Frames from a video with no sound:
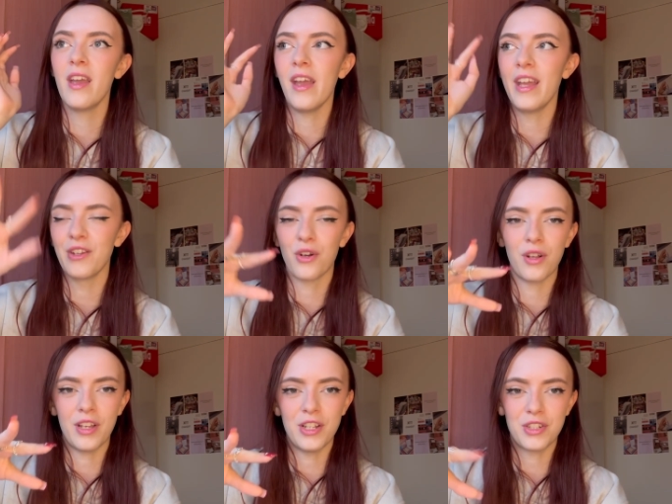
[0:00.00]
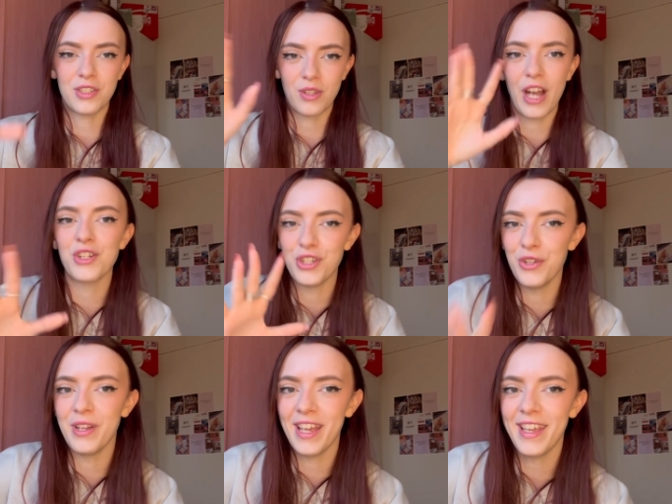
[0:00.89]
in
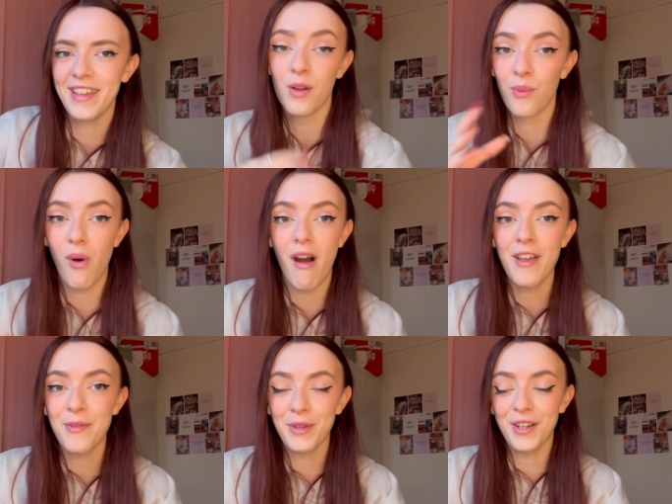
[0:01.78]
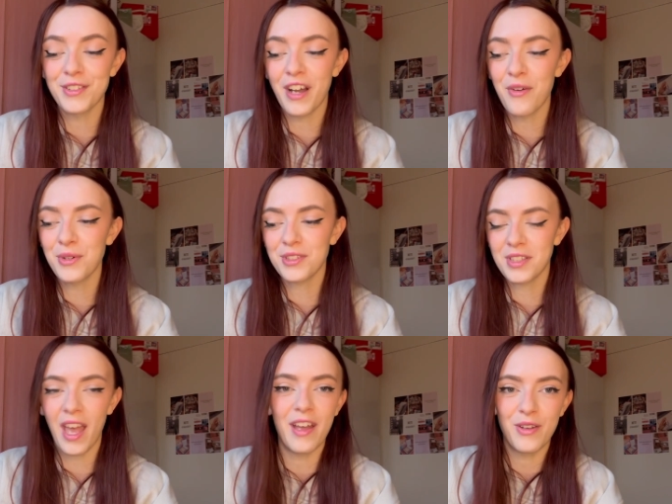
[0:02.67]
college/uni. Why? Because I was
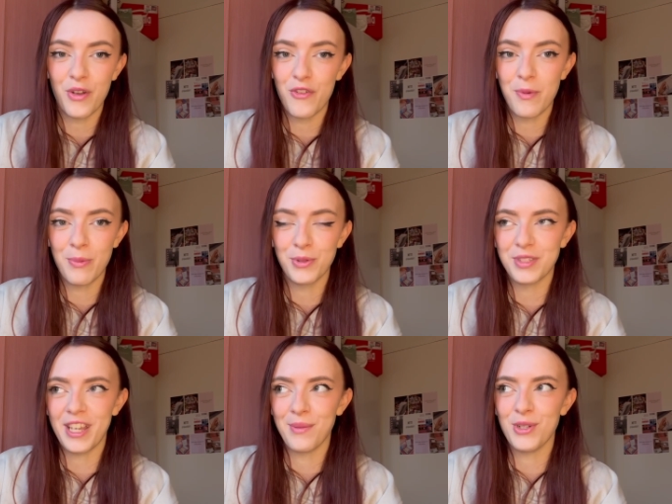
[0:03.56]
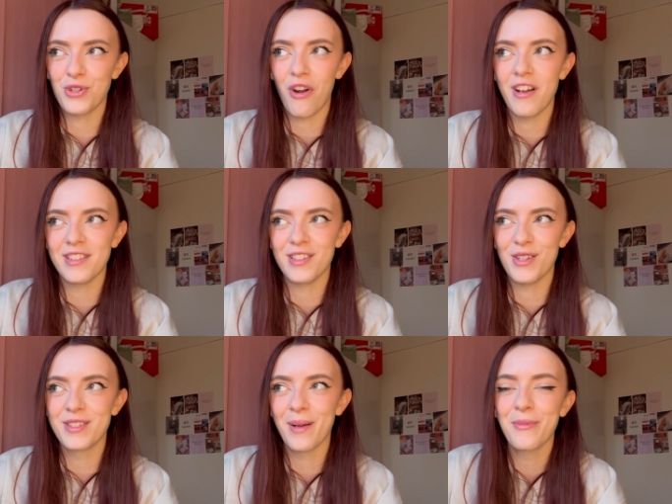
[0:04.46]
scared of people seeing me try to
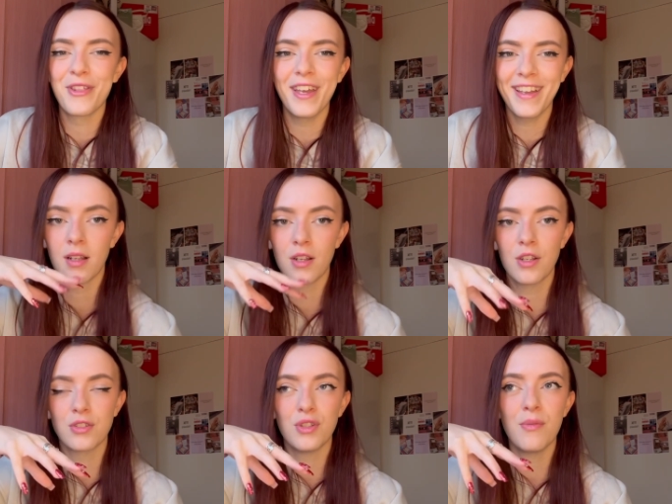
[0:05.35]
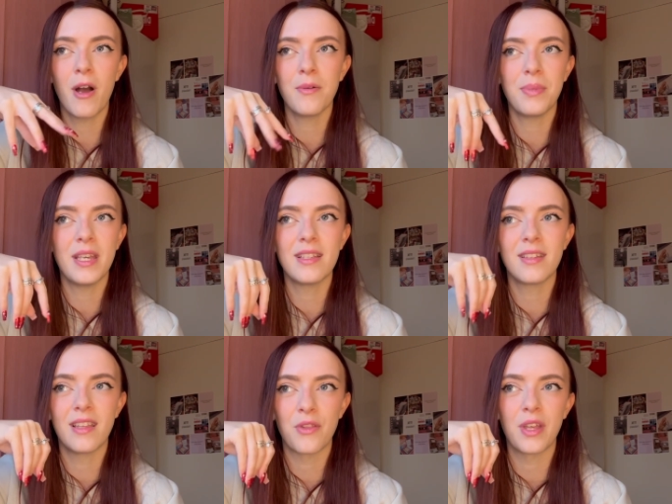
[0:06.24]
do something. Because you might be
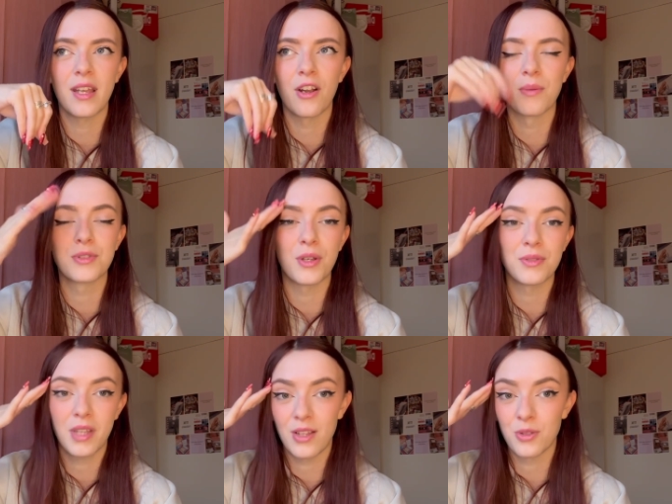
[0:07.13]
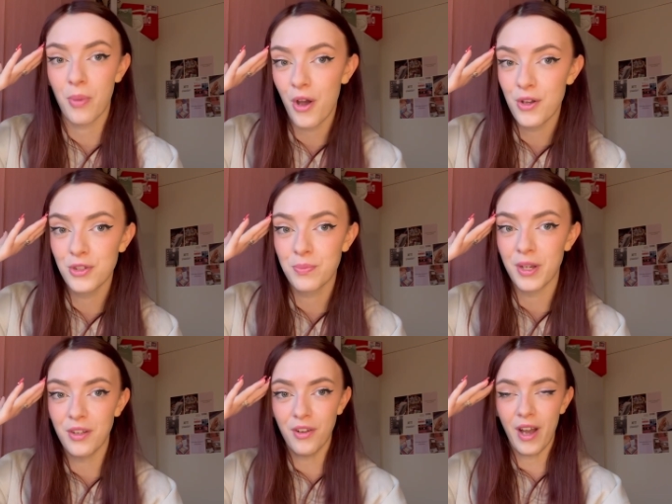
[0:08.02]
sitting there thinking, oh, I'm so scared to post,
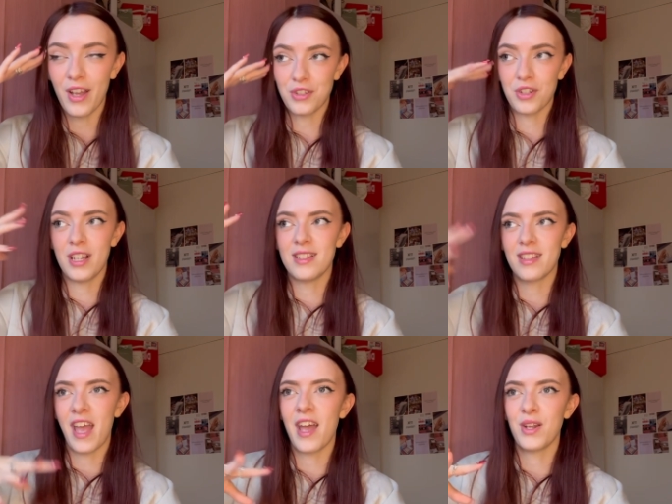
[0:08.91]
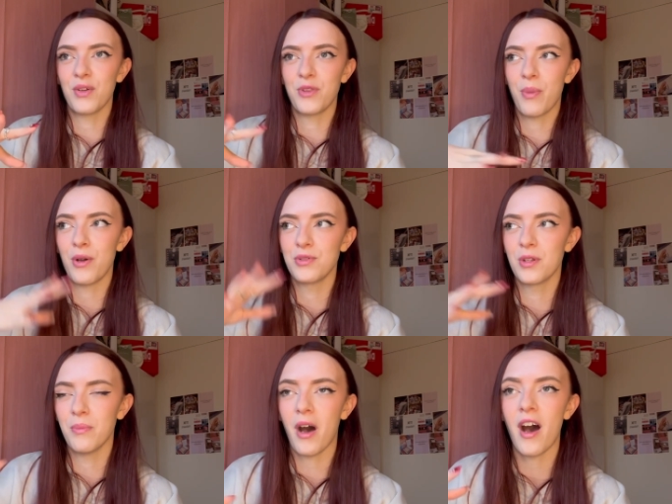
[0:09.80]
but you're not actually scared of the
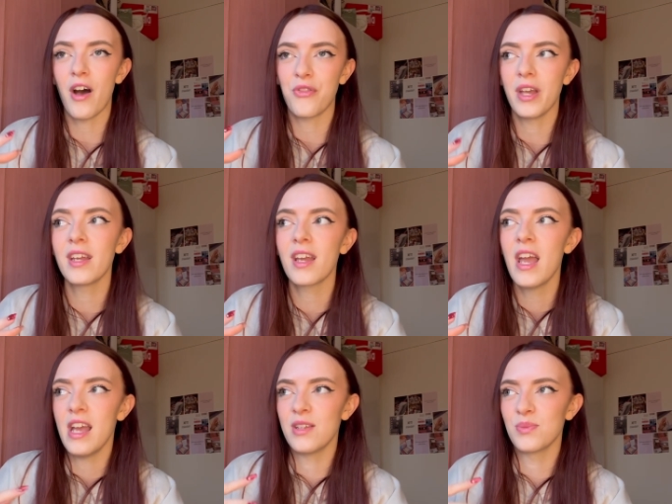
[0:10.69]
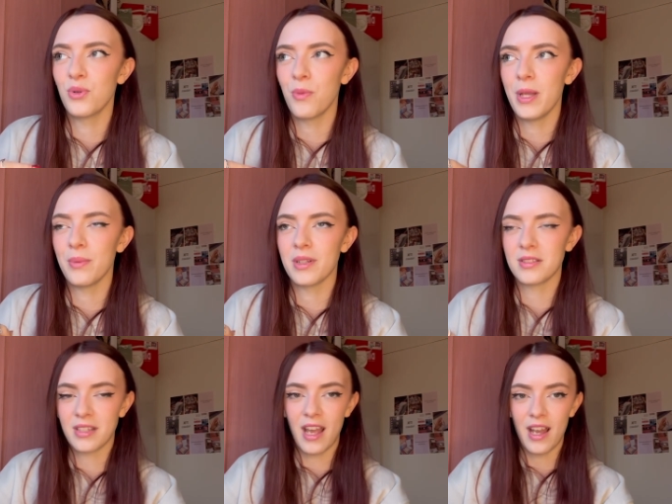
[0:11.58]
posting part. I think it's more people are
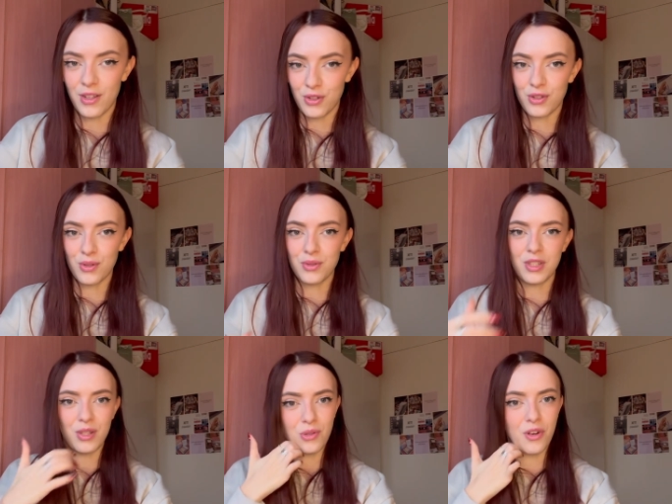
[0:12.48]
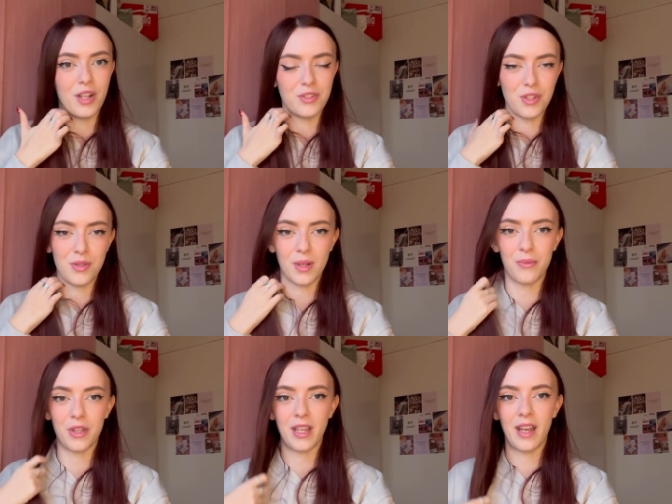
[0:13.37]
scared to see you trying to do
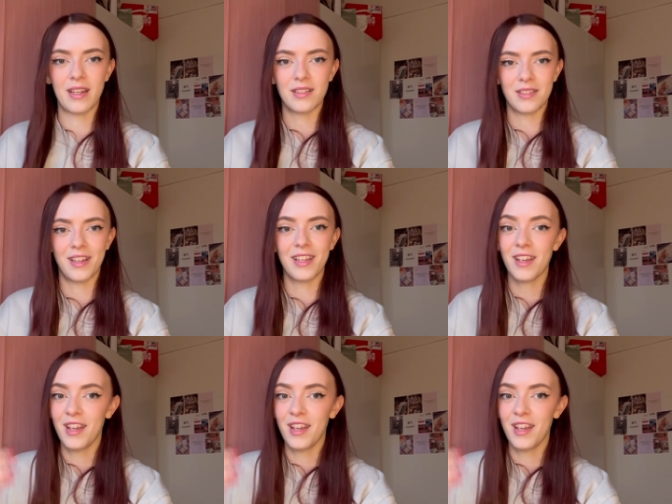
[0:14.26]
something, and it's like